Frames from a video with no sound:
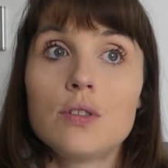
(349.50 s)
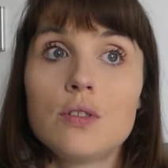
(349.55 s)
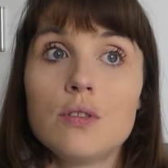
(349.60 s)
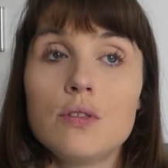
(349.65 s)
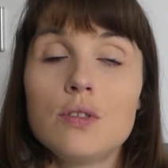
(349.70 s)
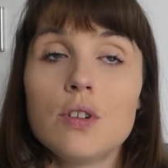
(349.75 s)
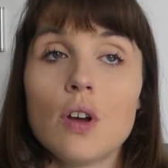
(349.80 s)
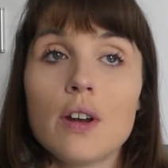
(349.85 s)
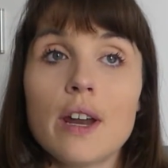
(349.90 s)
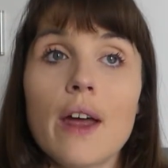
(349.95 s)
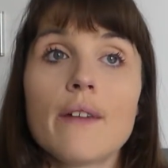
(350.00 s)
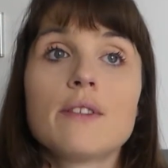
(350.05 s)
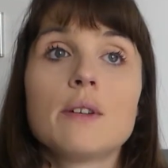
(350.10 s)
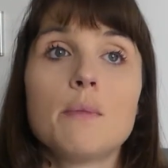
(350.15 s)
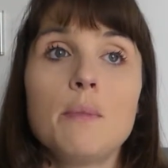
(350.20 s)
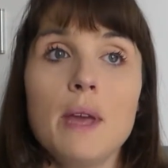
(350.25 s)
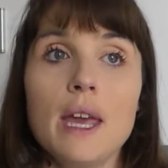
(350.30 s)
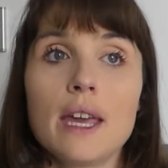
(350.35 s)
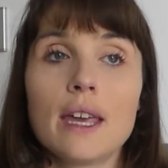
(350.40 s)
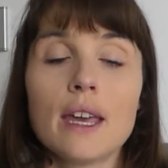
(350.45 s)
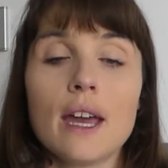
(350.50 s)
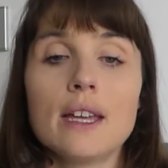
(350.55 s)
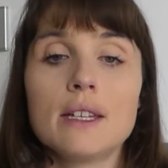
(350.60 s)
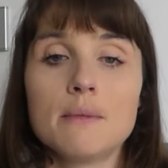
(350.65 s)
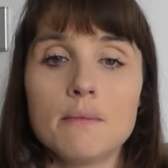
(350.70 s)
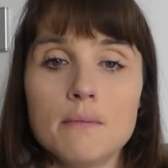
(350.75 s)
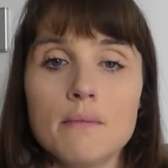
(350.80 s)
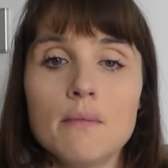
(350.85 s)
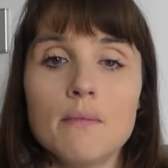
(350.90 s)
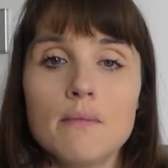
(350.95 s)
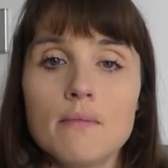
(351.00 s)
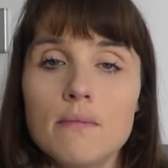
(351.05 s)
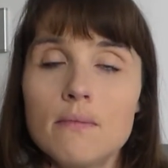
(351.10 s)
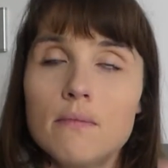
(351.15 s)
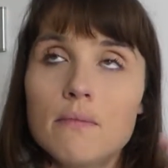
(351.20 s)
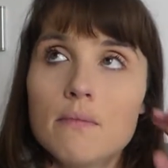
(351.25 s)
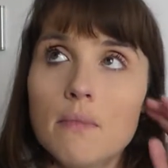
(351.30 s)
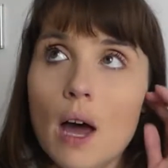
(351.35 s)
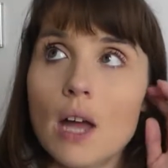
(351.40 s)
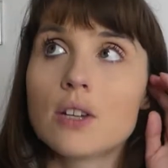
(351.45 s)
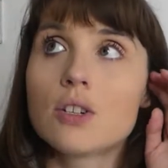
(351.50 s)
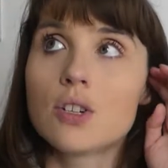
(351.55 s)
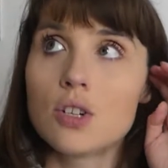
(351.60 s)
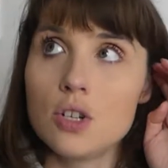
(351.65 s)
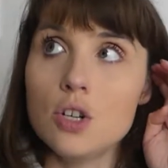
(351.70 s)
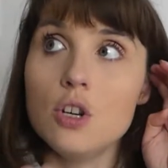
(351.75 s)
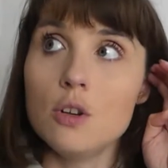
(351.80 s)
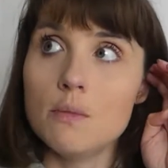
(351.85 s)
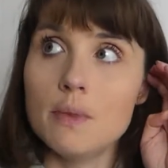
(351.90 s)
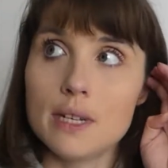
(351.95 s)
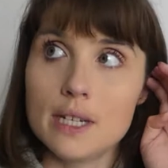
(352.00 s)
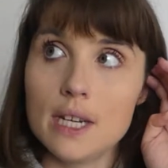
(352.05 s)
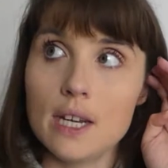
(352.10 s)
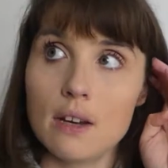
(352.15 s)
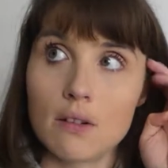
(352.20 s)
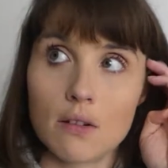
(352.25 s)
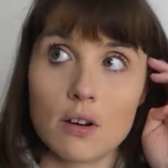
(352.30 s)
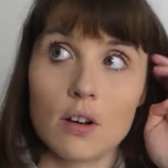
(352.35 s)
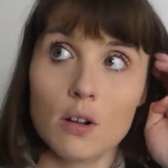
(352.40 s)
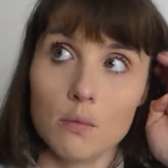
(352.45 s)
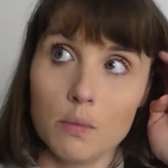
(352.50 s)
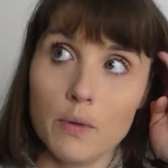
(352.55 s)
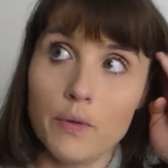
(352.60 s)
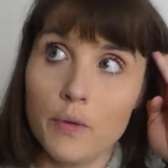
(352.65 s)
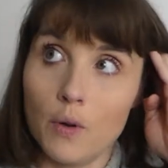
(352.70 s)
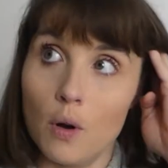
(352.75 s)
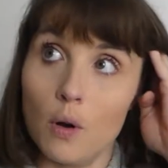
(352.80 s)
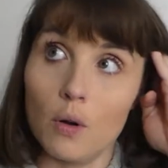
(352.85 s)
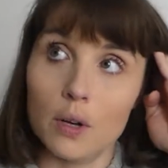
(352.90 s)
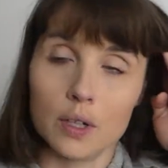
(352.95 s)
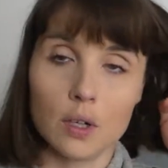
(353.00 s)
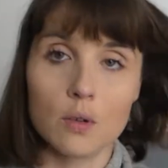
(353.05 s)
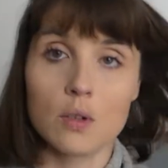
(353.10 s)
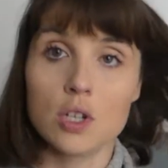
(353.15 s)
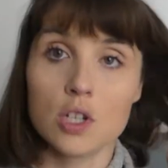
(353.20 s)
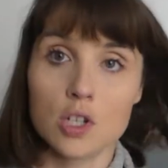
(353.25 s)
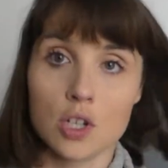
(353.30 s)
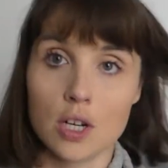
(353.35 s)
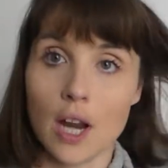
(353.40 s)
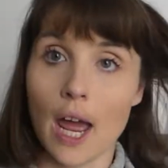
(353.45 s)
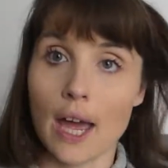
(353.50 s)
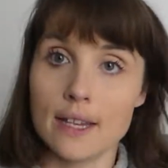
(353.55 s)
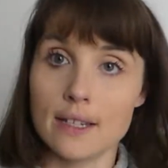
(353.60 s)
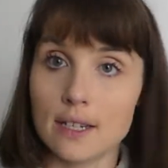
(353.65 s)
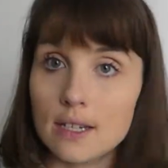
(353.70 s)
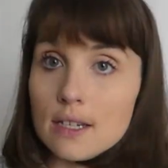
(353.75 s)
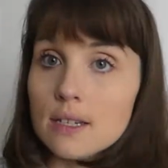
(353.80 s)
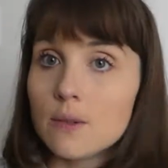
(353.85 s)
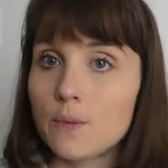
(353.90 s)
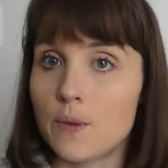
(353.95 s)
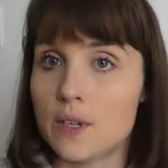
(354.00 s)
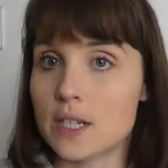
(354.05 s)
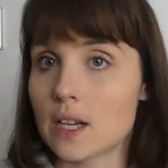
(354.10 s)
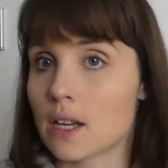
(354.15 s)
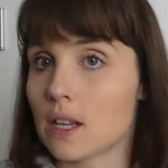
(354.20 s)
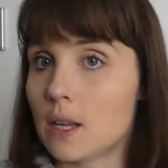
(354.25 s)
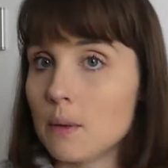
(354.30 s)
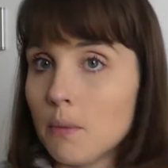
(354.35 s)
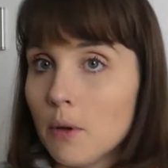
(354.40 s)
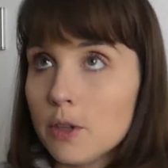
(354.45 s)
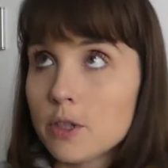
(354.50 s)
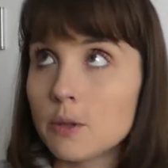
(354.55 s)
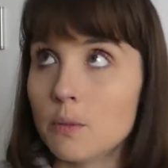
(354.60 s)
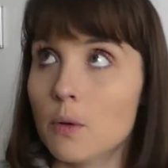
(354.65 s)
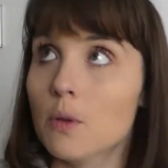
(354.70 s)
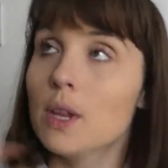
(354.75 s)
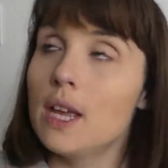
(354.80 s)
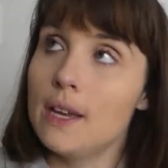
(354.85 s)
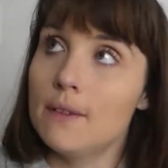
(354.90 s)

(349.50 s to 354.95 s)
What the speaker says: don't have to pick as much new material before an audition as is physically possible,